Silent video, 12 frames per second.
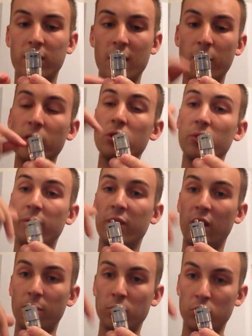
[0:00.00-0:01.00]
there where you
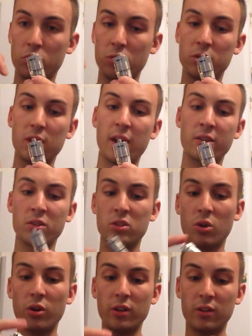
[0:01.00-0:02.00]
fill up your juice down the
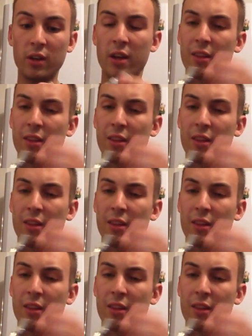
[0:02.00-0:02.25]
side.